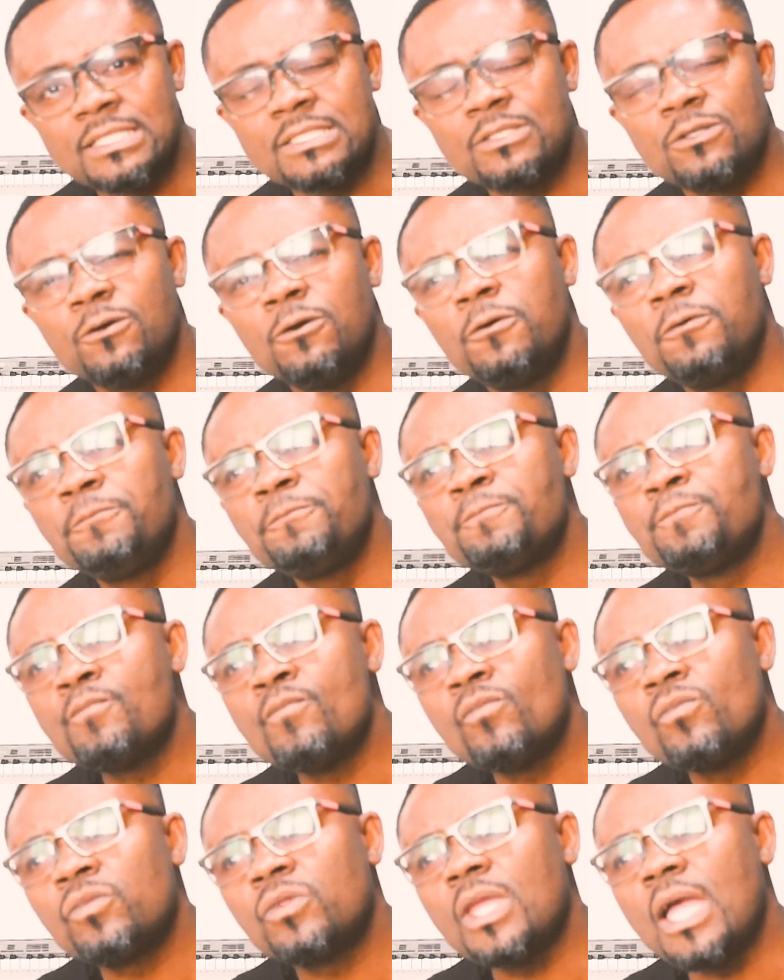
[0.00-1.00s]
So
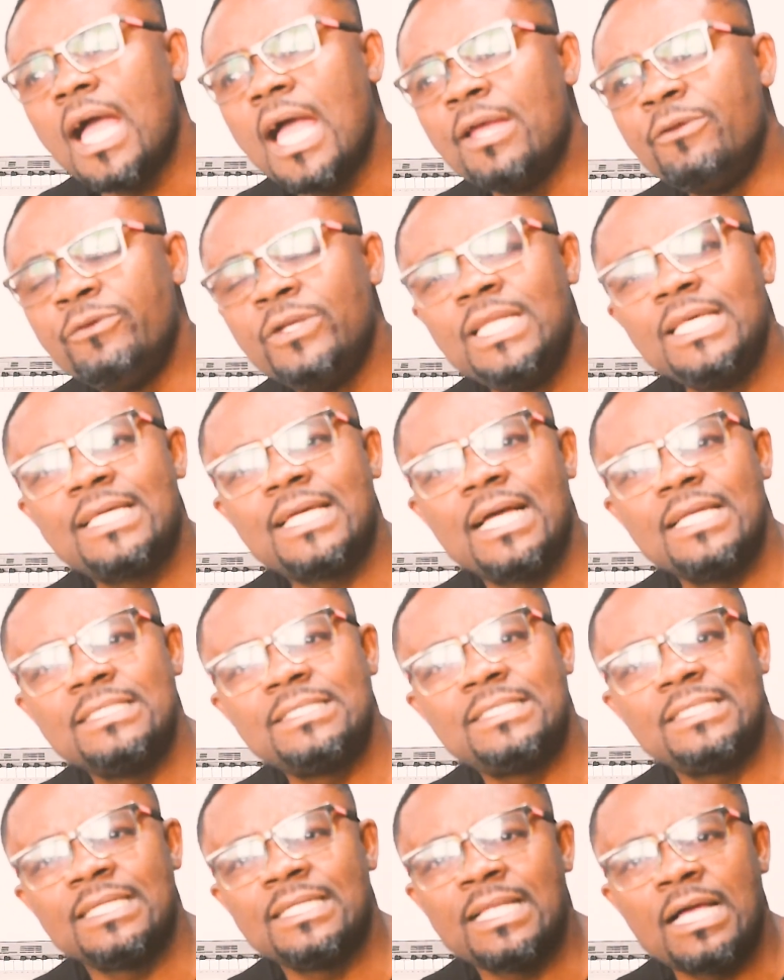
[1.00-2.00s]
I really can't
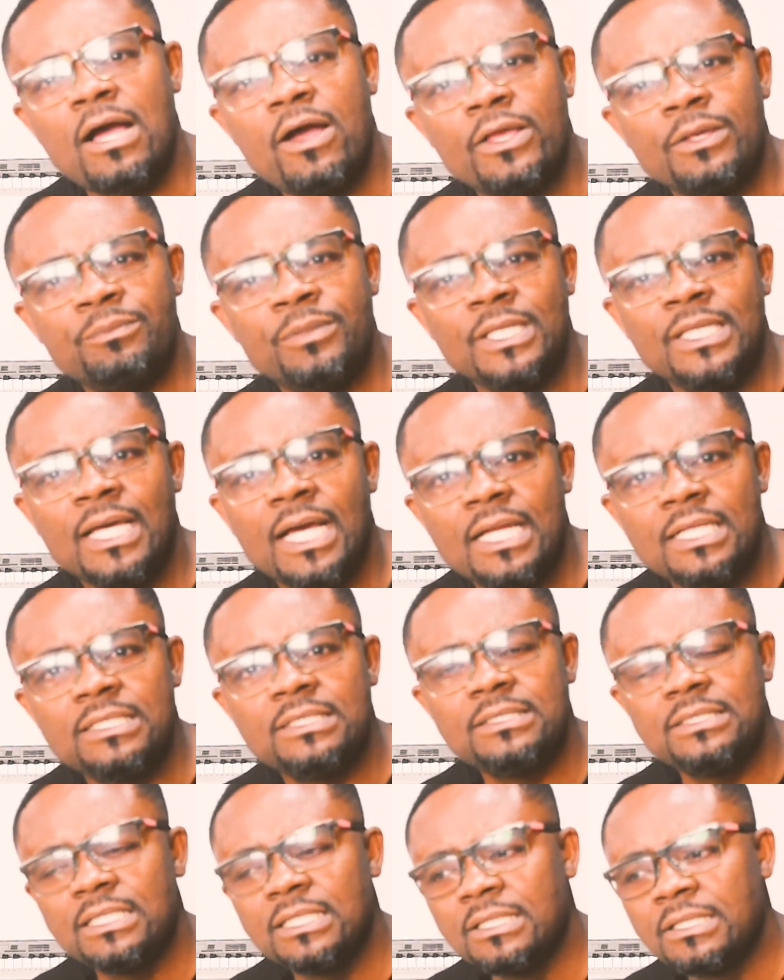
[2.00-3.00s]
tell how it began,
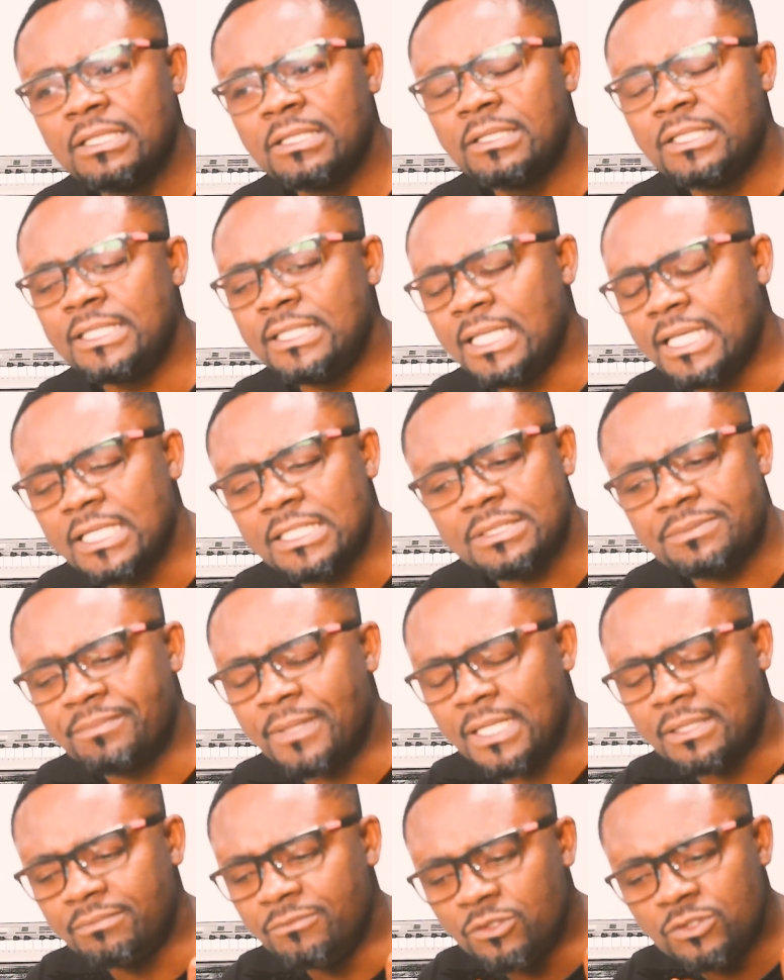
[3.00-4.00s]
yes,
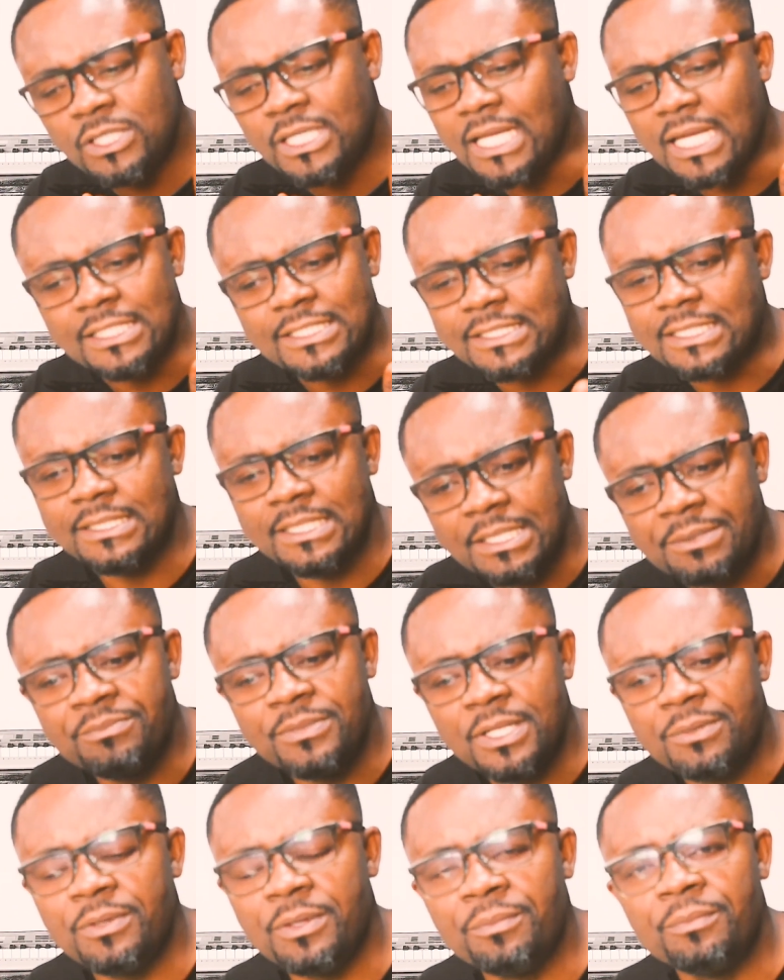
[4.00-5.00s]
but music has
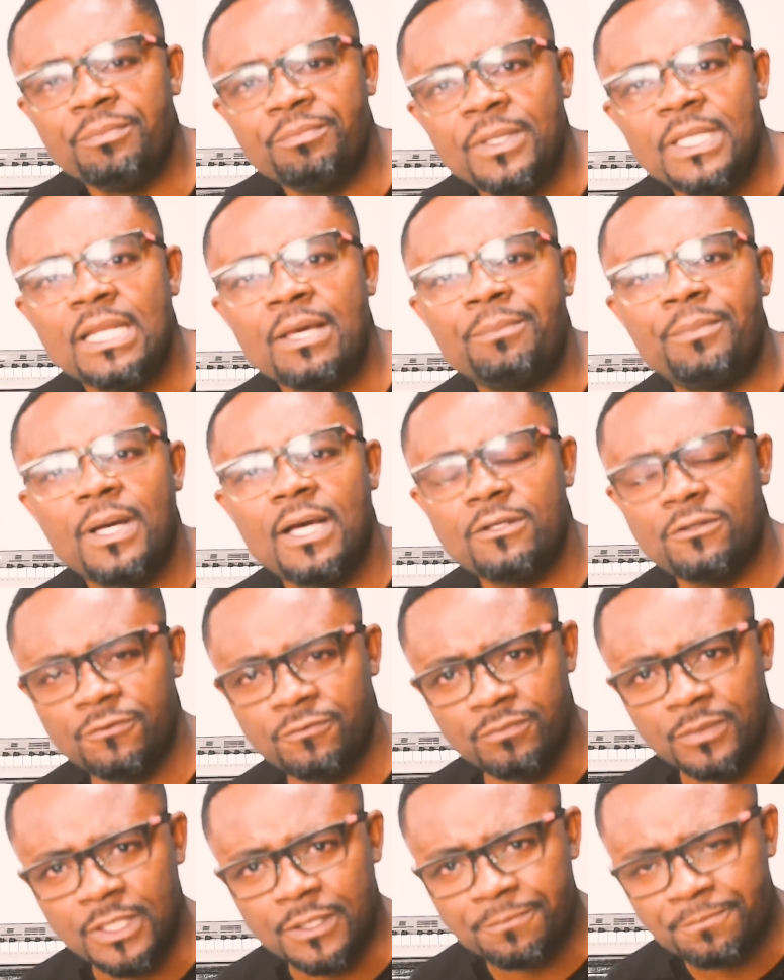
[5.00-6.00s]
simply been a part
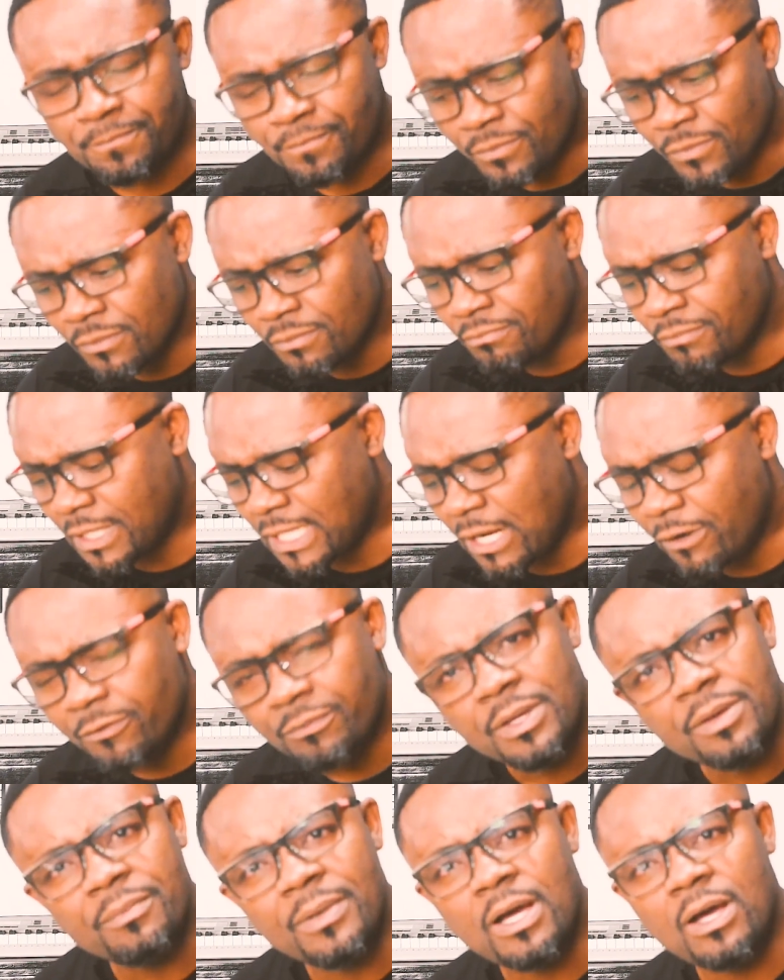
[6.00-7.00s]
of me. But I
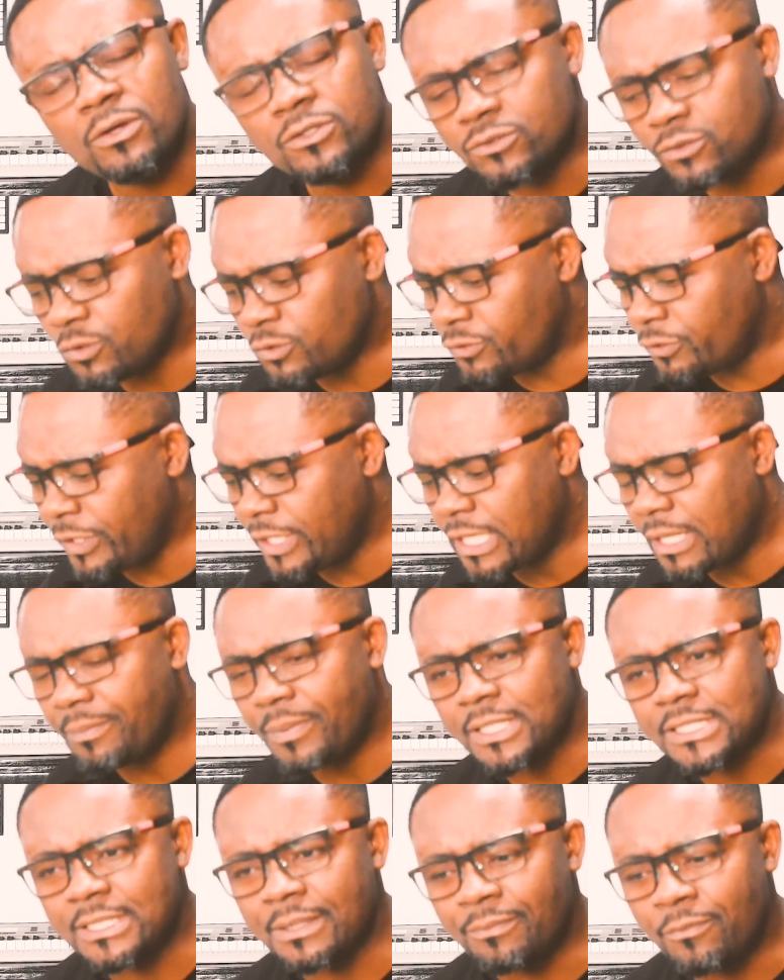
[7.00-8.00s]
remember also growing up
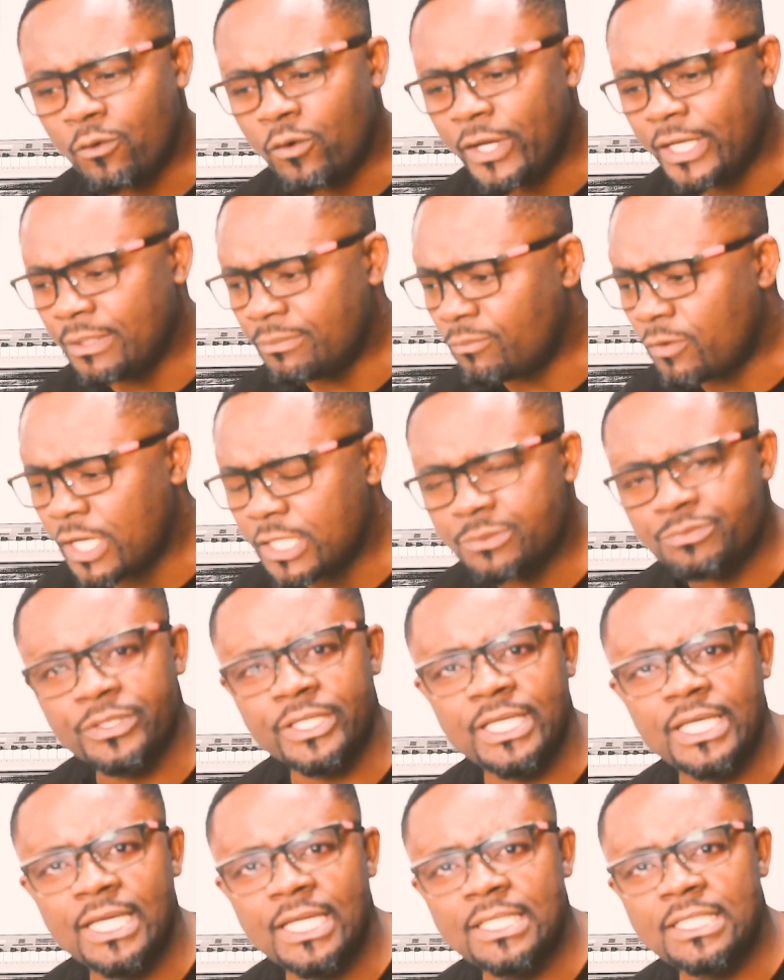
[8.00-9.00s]
as a boy in Boys
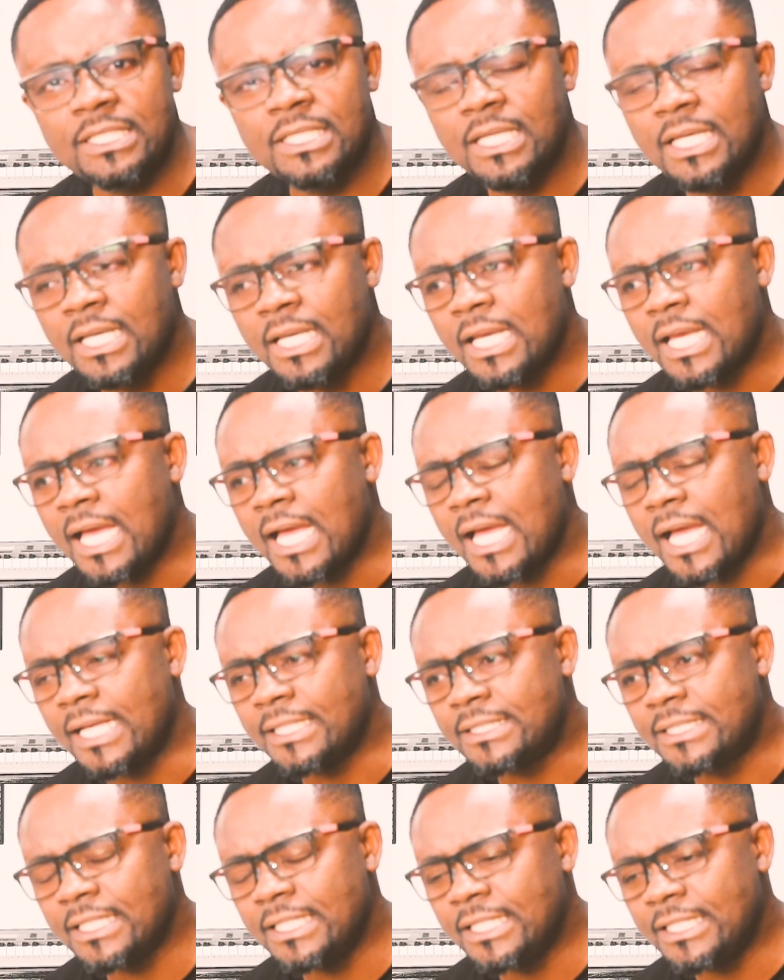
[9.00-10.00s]
Brigade. I
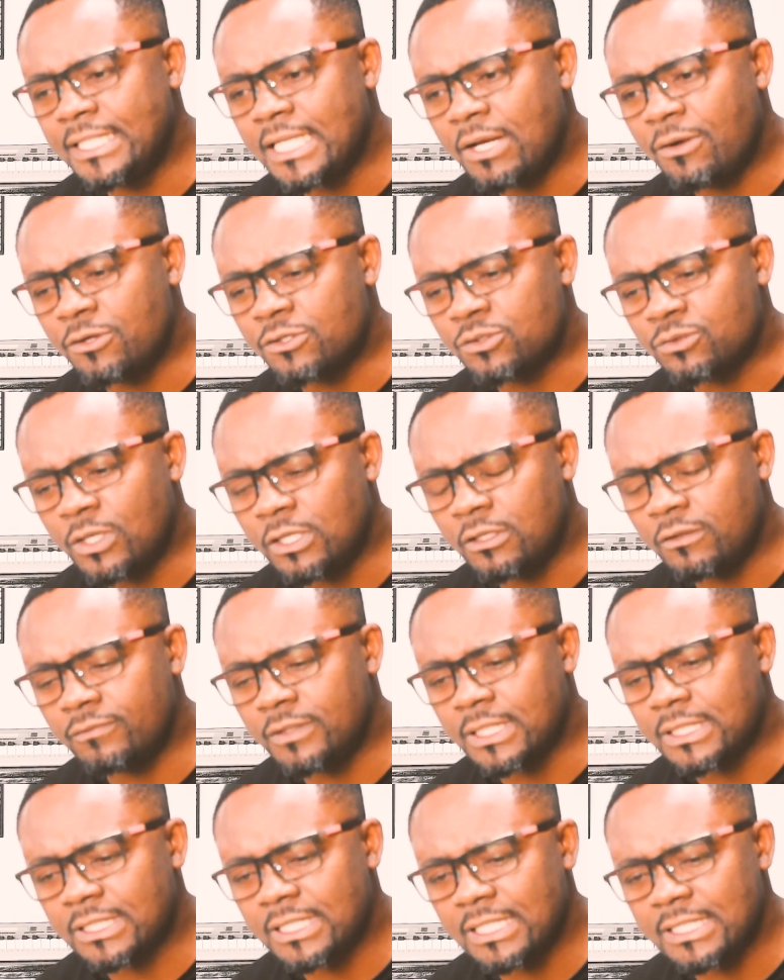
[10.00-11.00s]
think that was one of
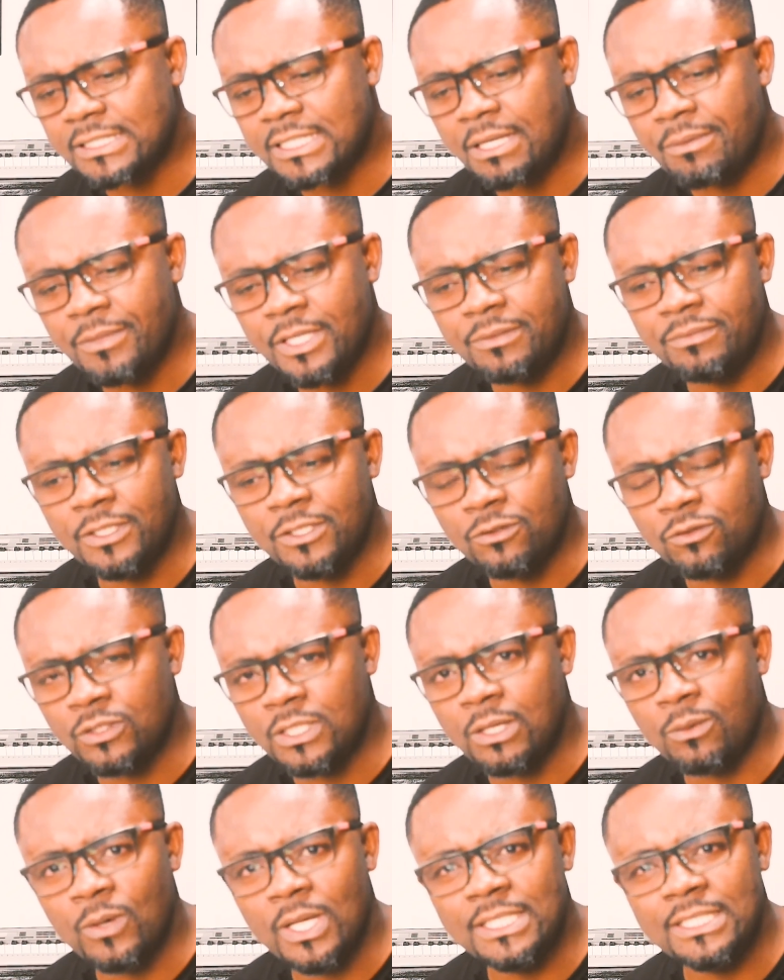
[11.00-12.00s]
the things that made me know
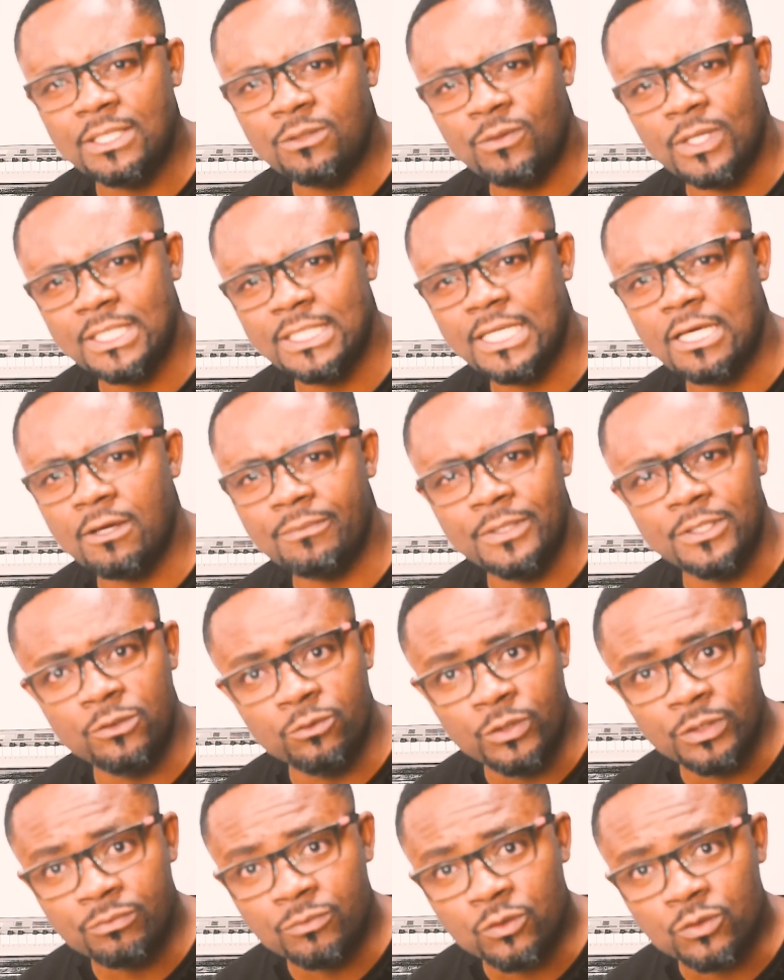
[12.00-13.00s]
that one day I'll be
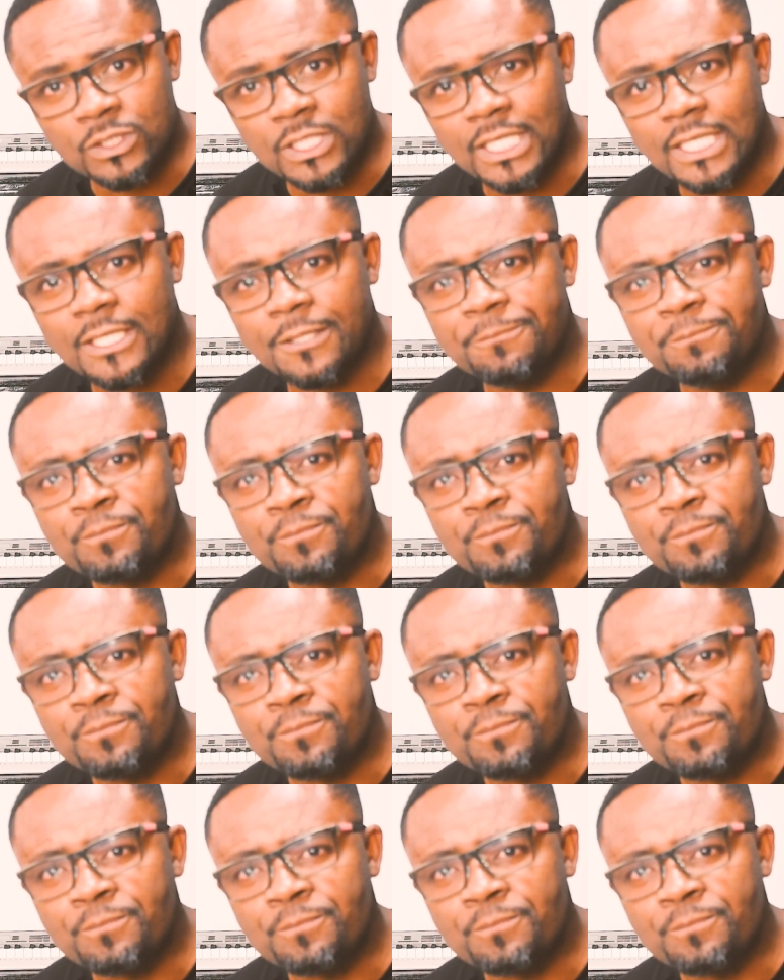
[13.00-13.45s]
doing music.